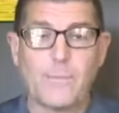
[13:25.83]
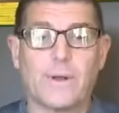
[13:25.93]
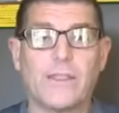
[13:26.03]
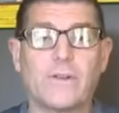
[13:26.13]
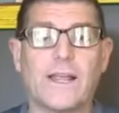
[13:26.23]

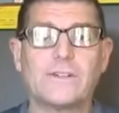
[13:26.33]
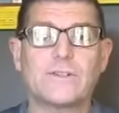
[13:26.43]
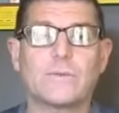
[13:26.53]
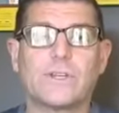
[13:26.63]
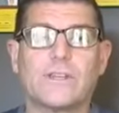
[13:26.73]
But I thought I
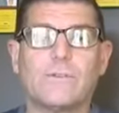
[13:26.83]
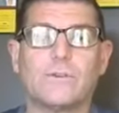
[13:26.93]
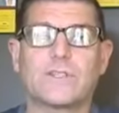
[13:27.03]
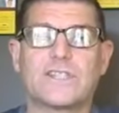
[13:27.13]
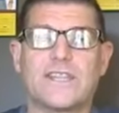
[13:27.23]
just would give you
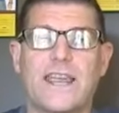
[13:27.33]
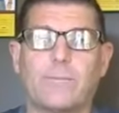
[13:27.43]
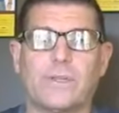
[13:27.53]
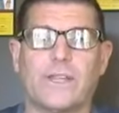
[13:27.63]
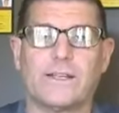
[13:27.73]
a
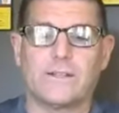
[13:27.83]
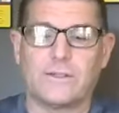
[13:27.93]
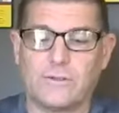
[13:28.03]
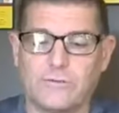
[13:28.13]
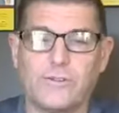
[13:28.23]
sampling, a
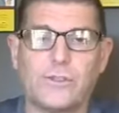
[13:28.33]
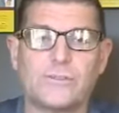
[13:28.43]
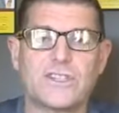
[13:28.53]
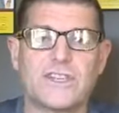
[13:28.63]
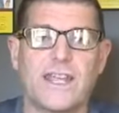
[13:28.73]
little view
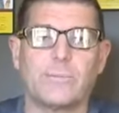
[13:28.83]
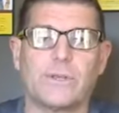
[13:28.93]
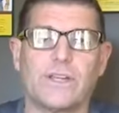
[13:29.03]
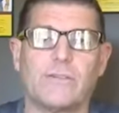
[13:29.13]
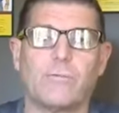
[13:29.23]

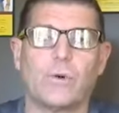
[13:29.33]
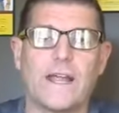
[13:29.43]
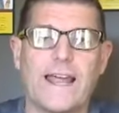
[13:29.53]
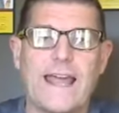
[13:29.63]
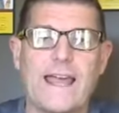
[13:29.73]
sampling of what
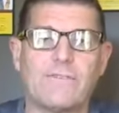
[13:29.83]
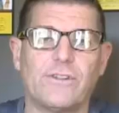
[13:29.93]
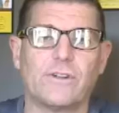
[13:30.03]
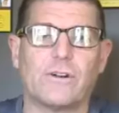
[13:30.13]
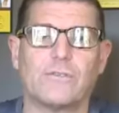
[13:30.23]
I have
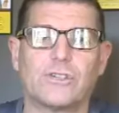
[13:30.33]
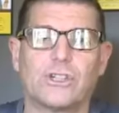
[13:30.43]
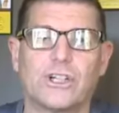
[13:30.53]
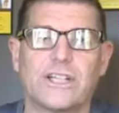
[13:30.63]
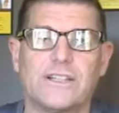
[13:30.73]
here of
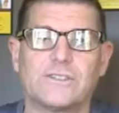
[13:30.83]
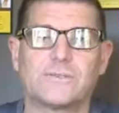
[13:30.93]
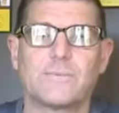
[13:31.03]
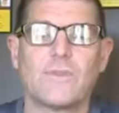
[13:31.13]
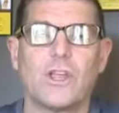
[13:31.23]
cookies.